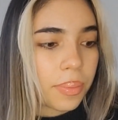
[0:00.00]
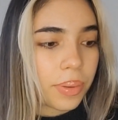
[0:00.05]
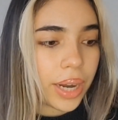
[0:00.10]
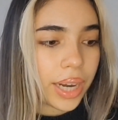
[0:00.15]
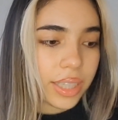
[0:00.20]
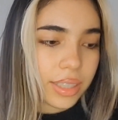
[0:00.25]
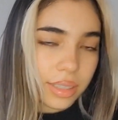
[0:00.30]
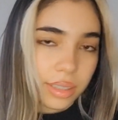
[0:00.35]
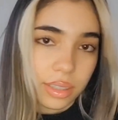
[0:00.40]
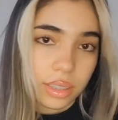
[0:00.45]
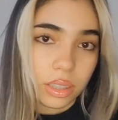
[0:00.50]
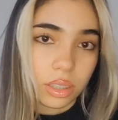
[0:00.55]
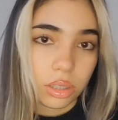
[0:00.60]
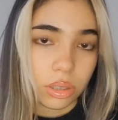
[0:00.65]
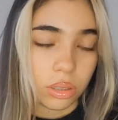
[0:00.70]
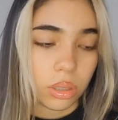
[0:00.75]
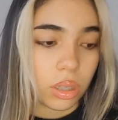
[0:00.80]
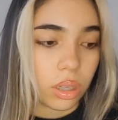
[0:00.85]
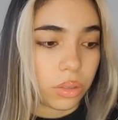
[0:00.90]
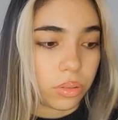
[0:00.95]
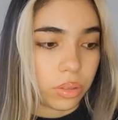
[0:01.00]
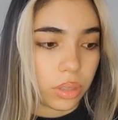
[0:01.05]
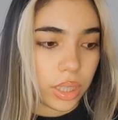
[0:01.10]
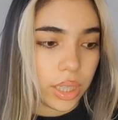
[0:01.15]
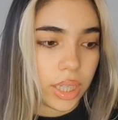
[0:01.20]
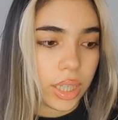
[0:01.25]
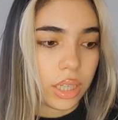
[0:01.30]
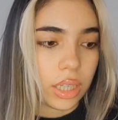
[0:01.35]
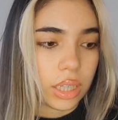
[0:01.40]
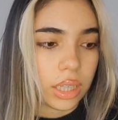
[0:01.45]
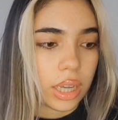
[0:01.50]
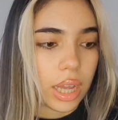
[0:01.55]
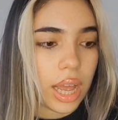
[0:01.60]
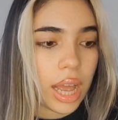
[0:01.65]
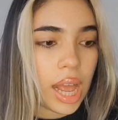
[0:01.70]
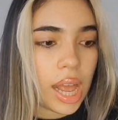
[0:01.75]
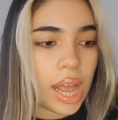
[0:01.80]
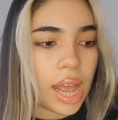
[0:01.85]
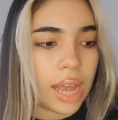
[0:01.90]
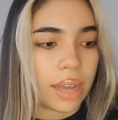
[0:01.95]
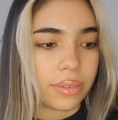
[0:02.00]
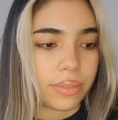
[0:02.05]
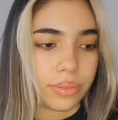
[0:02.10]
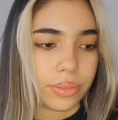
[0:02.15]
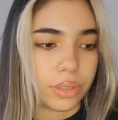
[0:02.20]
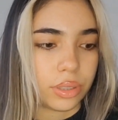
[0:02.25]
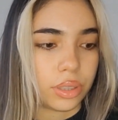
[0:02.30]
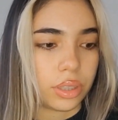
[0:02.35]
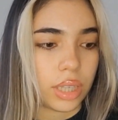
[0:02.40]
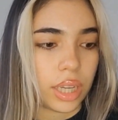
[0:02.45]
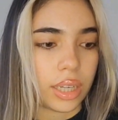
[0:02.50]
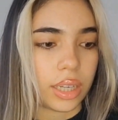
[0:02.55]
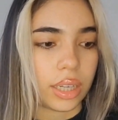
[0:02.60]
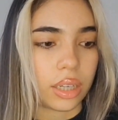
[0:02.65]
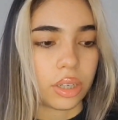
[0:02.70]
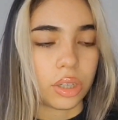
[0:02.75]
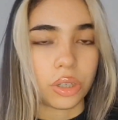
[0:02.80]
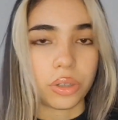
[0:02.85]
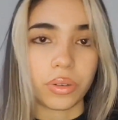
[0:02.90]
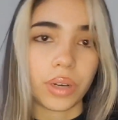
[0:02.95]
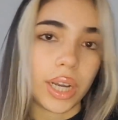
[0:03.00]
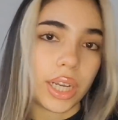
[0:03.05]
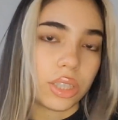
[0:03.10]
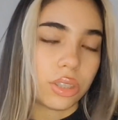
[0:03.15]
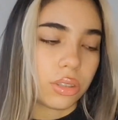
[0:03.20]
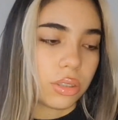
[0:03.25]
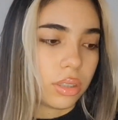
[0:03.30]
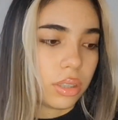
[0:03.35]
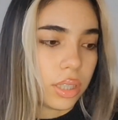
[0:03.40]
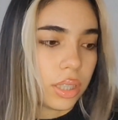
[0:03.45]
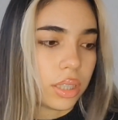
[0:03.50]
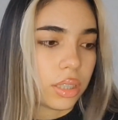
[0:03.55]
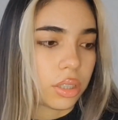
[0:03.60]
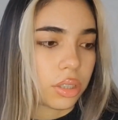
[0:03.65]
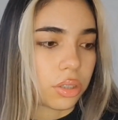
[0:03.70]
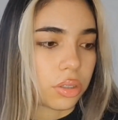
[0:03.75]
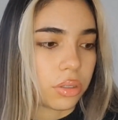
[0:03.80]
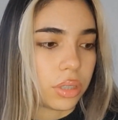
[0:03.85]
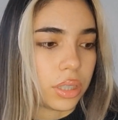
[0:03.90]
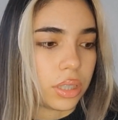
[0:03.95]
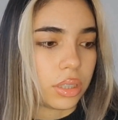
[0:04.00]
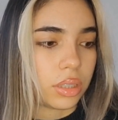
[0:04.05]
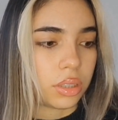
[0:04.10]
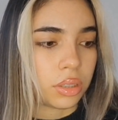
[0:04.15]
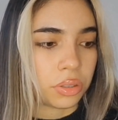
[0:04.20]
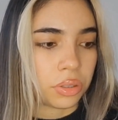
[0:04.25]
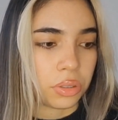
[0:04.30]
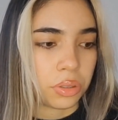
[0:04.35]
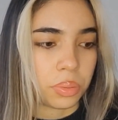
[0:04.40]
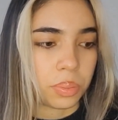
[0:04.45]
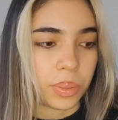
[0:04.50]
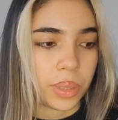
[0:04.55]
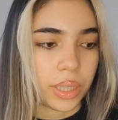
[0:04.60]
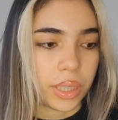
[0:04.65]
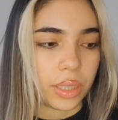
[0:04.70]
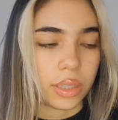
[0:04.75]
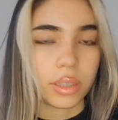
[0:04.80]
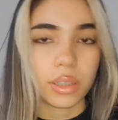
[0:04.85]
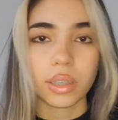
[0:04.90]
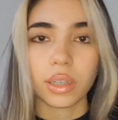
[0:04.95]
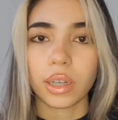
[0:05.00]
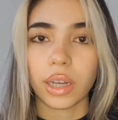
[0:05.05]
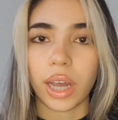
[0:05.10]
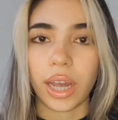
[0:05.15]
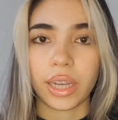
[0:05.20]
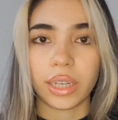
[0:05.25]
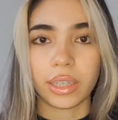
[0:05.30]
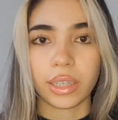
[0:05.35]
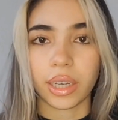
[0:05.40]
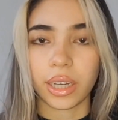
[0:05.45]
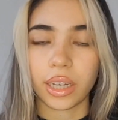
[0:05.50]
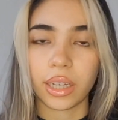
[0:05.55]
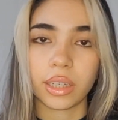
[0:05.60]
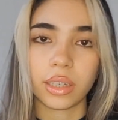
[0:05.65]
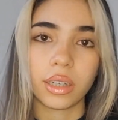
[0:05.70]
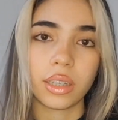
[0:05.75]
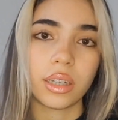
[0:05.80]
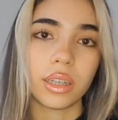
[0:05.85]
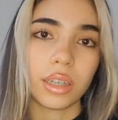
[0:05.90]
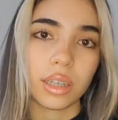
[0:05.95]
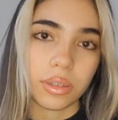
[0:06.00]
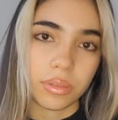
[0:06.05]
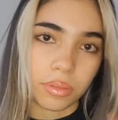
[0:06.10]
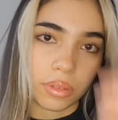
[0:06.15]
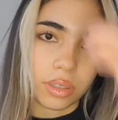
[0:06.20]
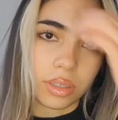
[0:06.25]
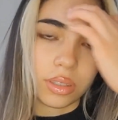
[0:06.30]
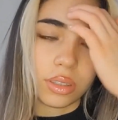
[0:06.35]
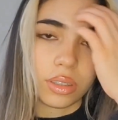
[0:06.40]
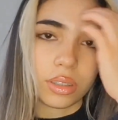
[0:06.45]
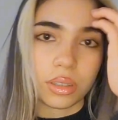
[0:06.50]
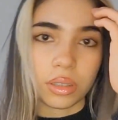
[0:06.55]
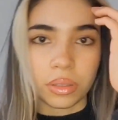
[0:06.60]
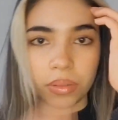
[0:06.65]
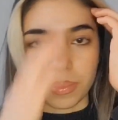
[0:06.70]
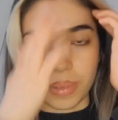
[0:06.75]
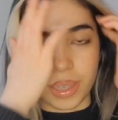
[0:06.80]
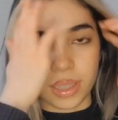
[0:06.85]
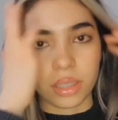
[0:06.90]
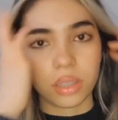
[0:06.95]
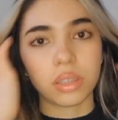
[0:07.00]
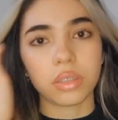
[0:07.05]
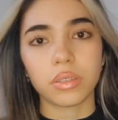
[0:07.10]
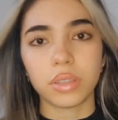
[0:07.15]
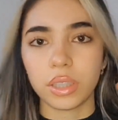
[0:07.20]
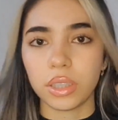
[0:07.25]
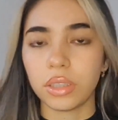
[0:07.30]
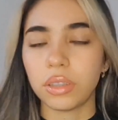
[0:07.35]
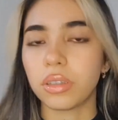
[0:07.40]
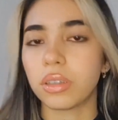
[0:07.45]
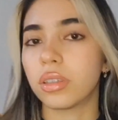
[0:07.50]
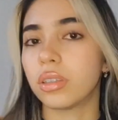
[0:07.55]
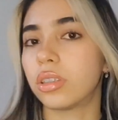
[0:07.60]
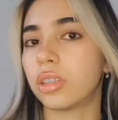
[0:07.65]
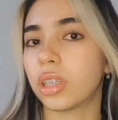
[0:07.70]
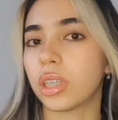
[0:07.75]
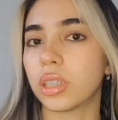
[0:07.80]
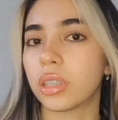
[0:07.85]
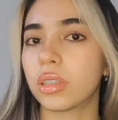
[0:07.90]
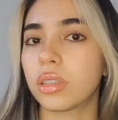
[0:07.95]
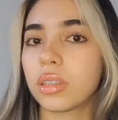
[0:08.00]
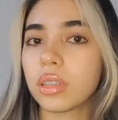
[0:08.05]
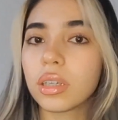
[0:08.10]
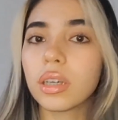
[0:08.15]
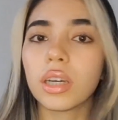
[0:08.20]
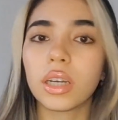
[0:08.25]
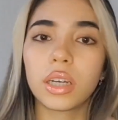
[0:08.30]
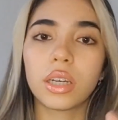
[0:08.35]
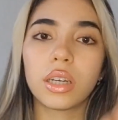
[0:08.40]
Practice this slowly at first and then gradually increase your speed, and then once you master it, you could just